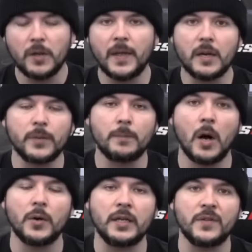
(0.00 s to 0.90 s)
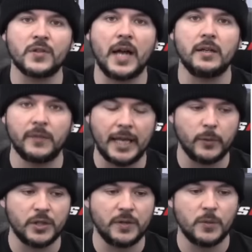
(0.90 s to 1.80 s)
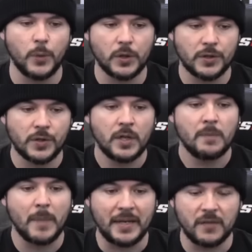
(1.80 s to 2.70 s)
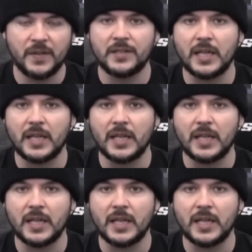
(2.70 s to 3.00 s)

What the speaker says: The people that are promoting this kind of language in these books, many